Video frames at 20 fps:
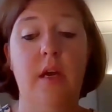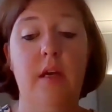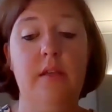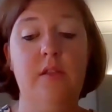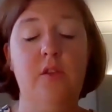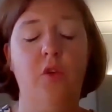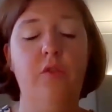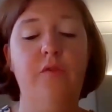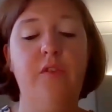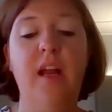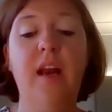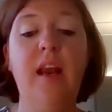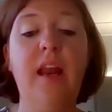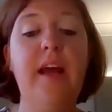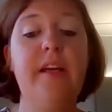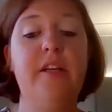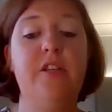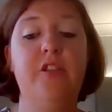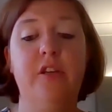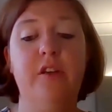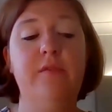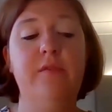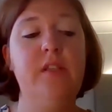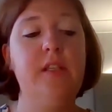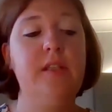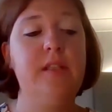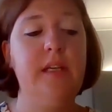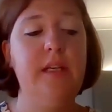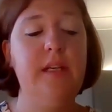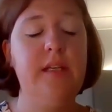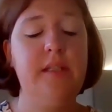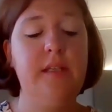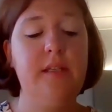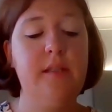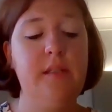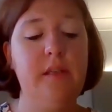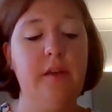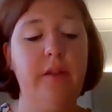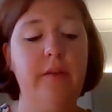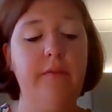sort of collection of
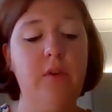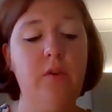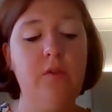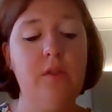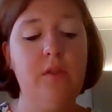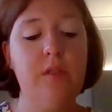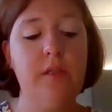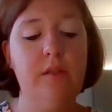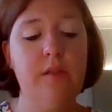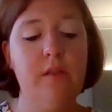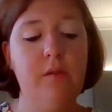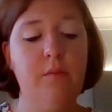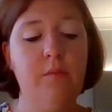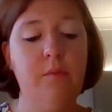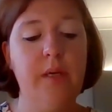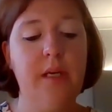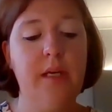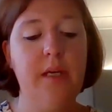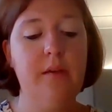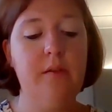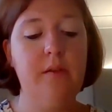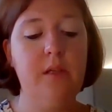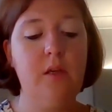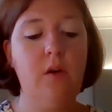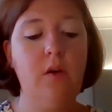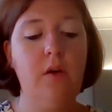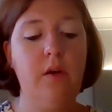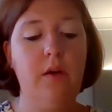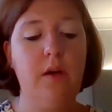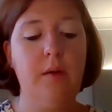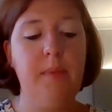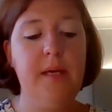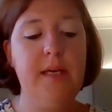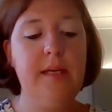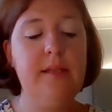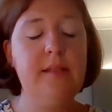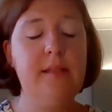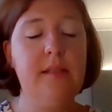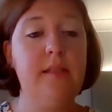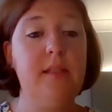diseases. So they've looked at somebody who's got
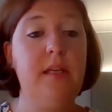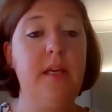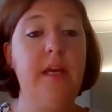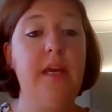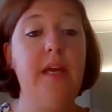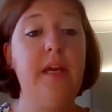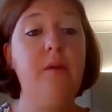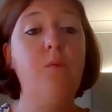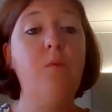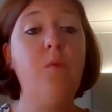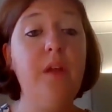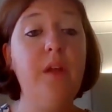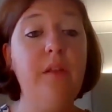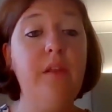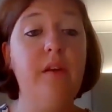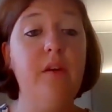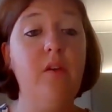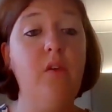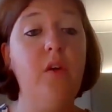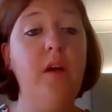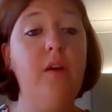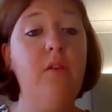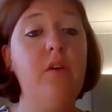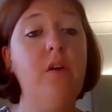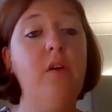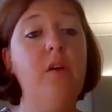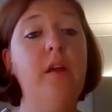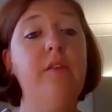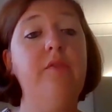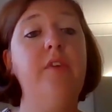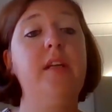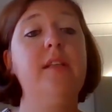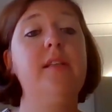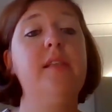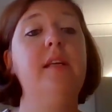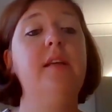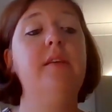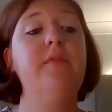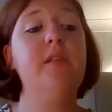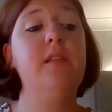obesity with non-alcoholic
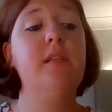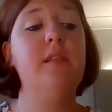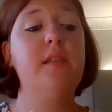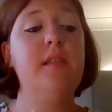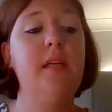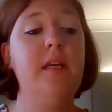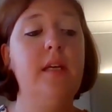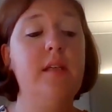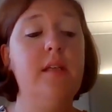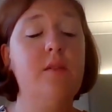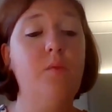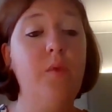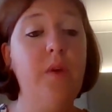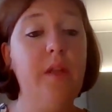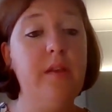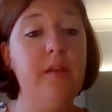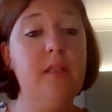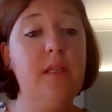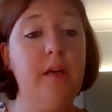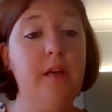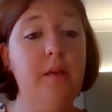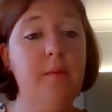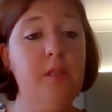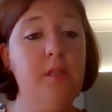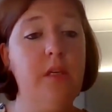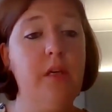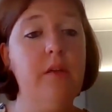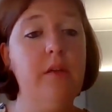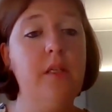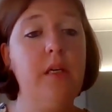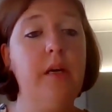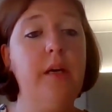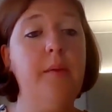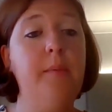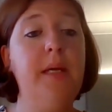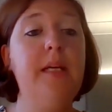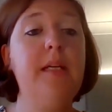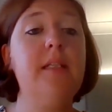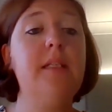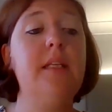fatty liver disease with type 2
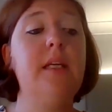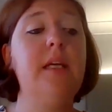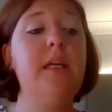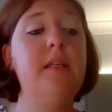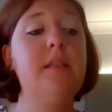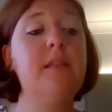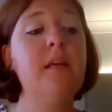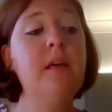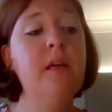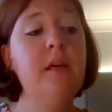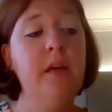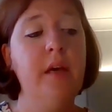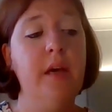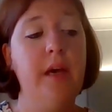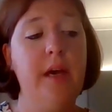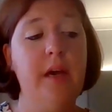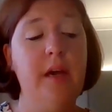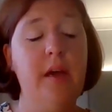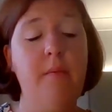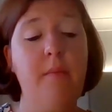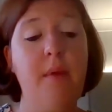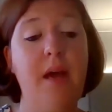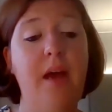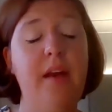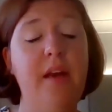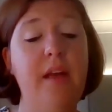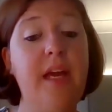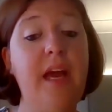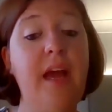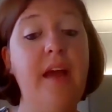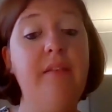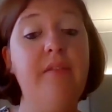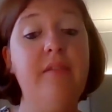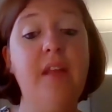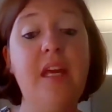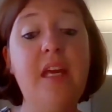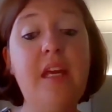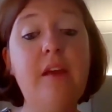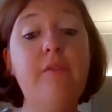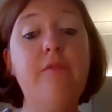diabetes, and again
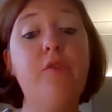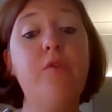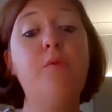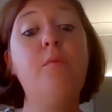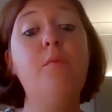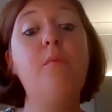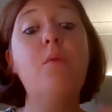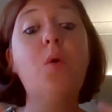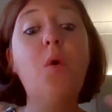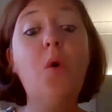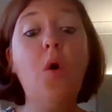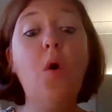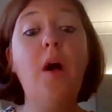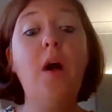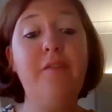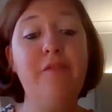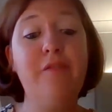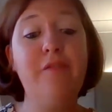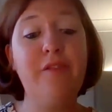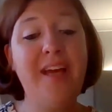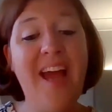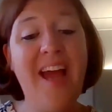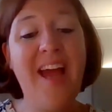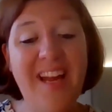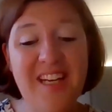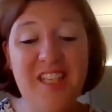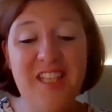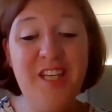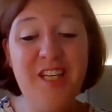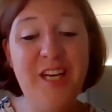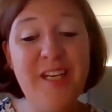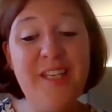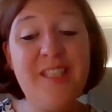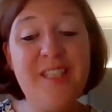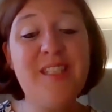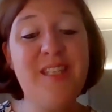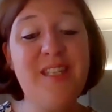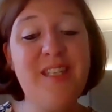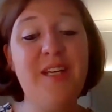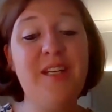even more
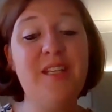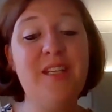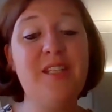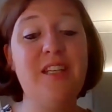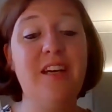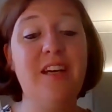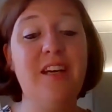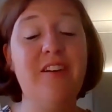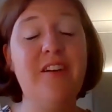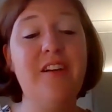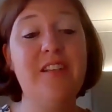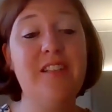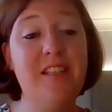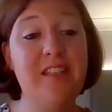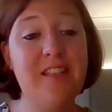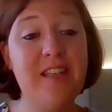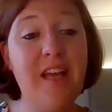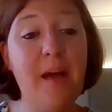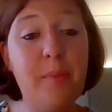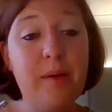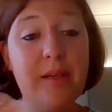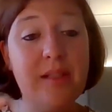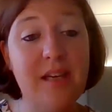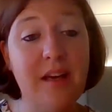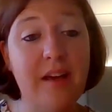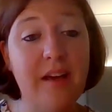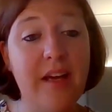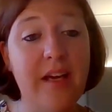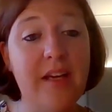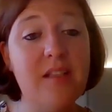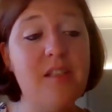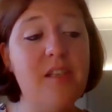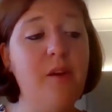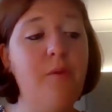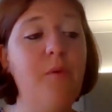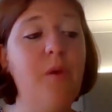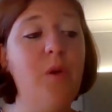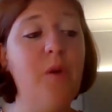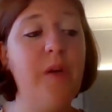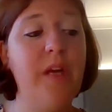efficacious than tirzepatide.
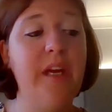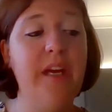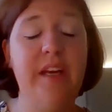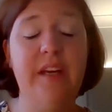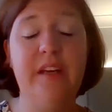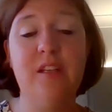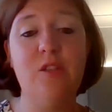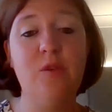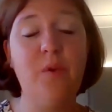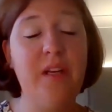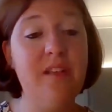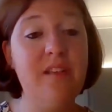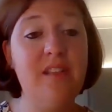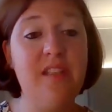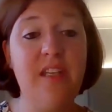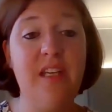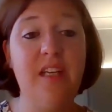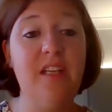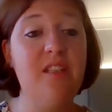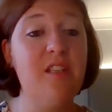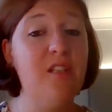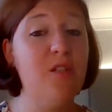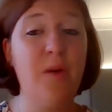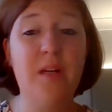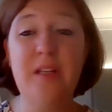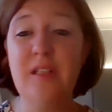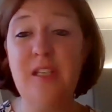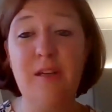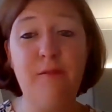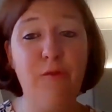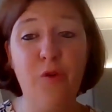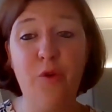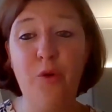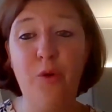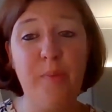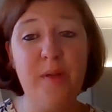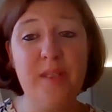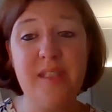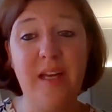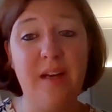So we're looking at
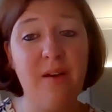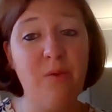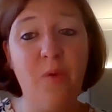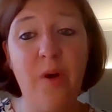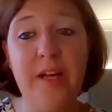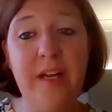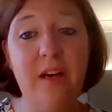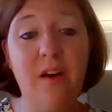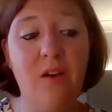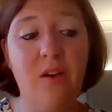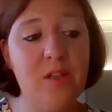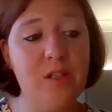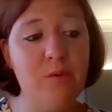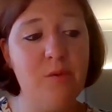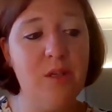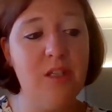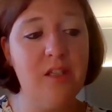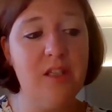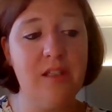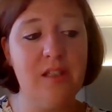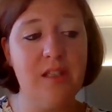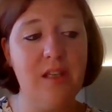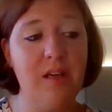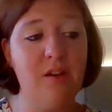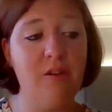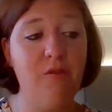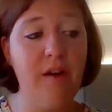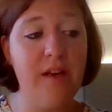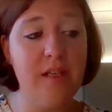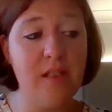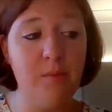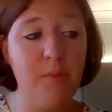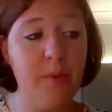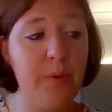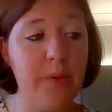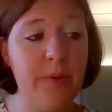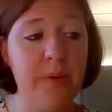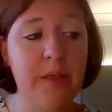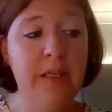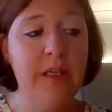20-24% weight loss, which is
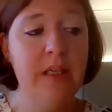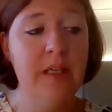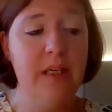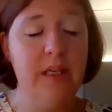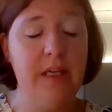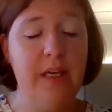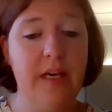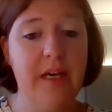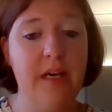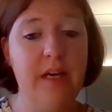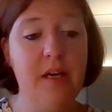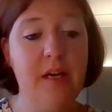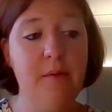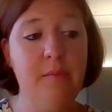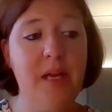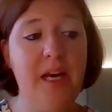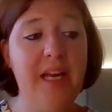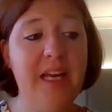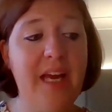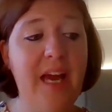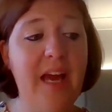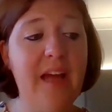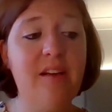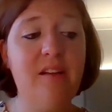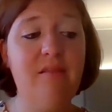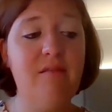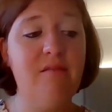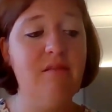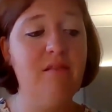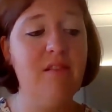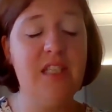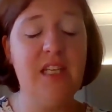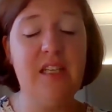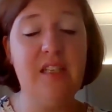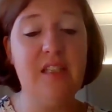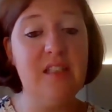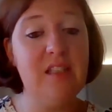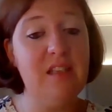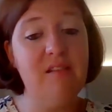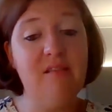incredible, and again
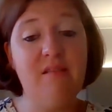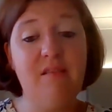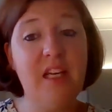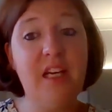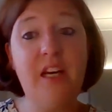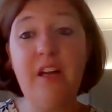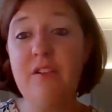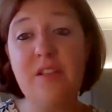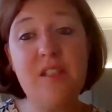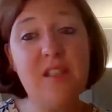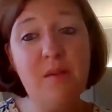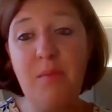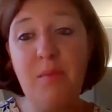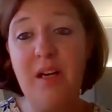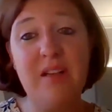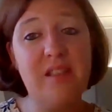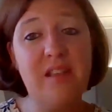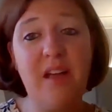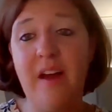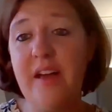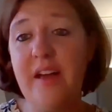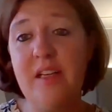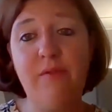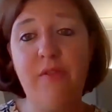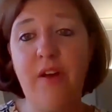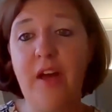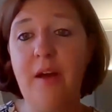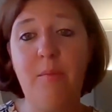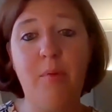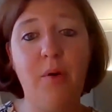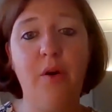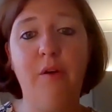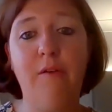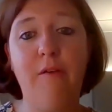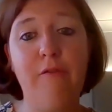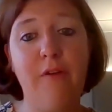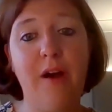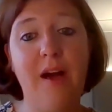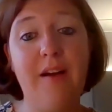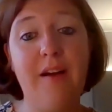decent, similar side effect
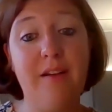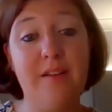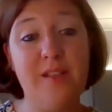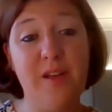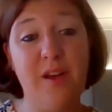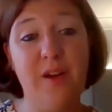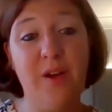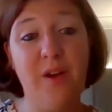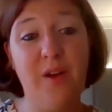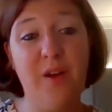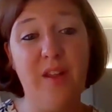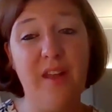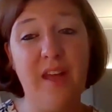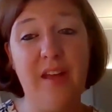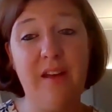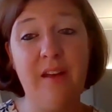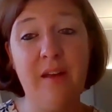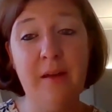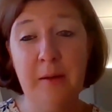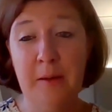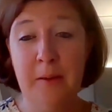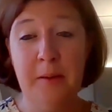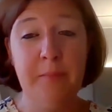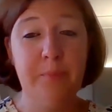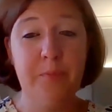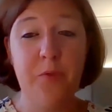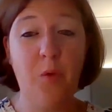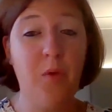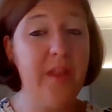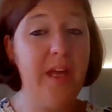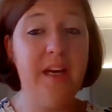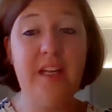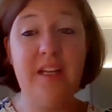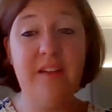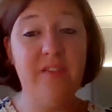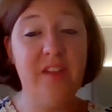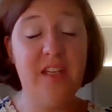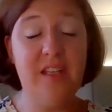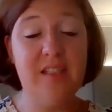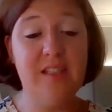profile. So I think with any
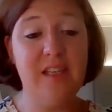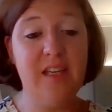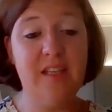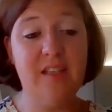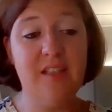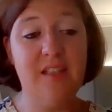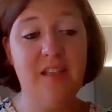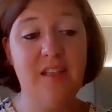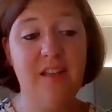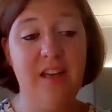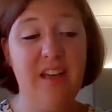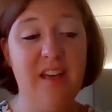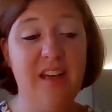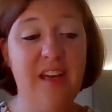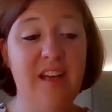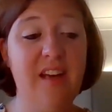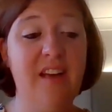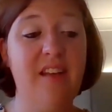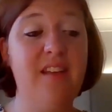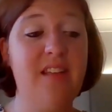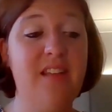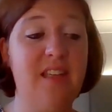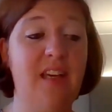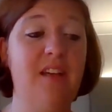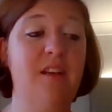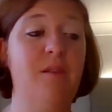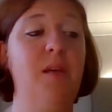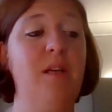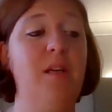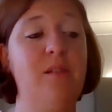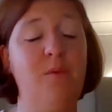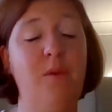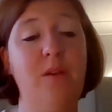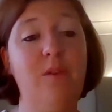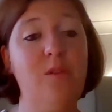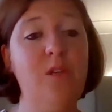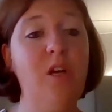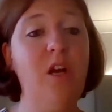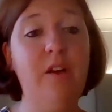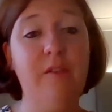of these things, you're thinking others are going to be as well
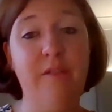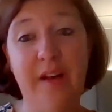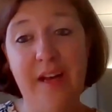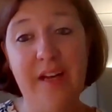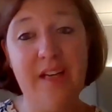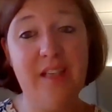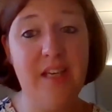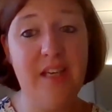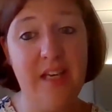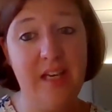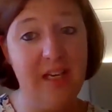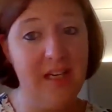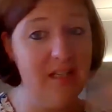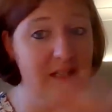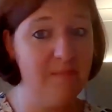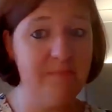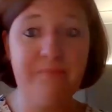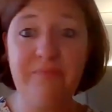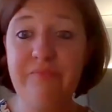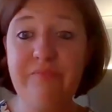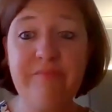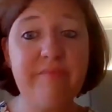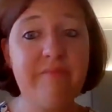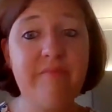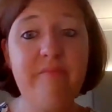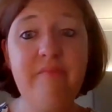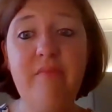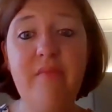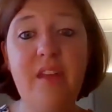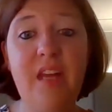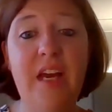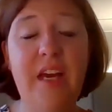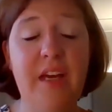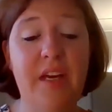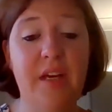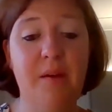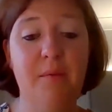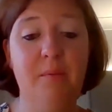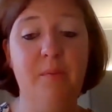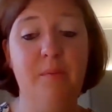tolerated.
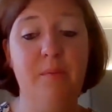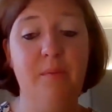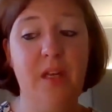You